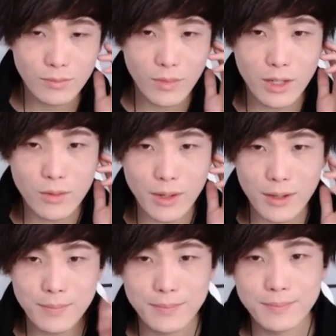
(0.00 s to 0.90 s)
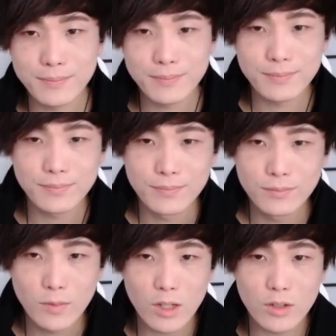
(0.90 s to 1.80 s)
Anyway,
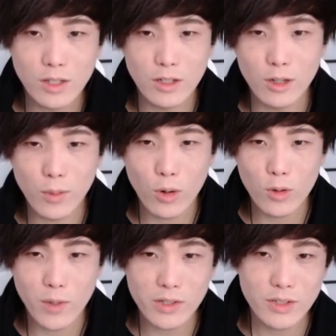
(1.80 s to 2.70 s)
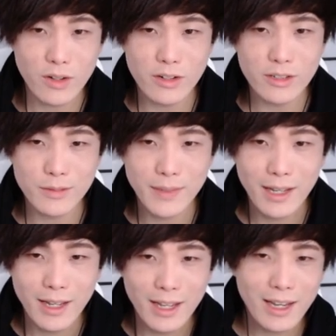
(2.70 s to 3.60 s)
did you see the new Pokemon starters?
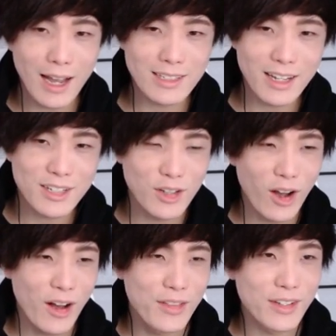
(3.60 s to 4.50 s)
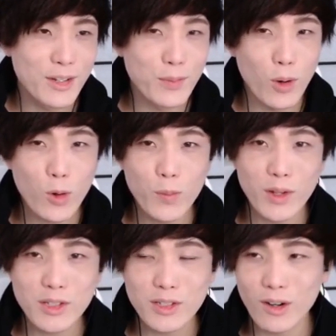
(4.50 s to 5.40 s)
Guys, I saw the new
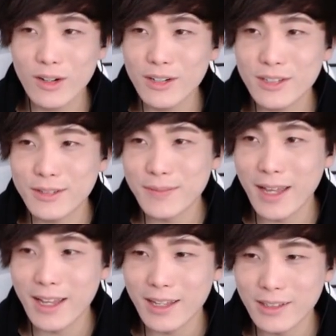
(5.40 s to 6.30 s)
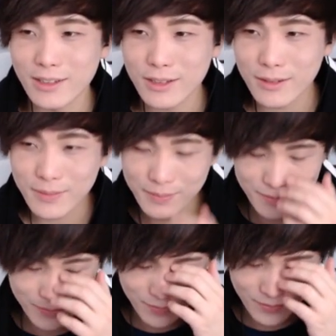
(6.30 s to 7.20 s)
Pokemon starters and
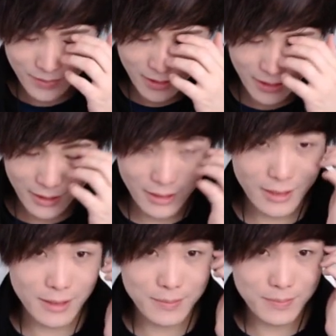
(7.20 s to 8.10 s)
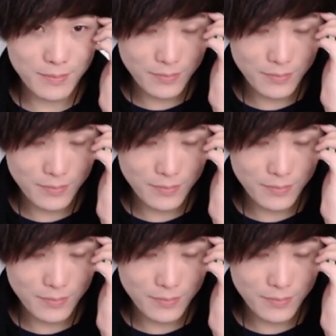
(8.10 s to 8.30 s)
um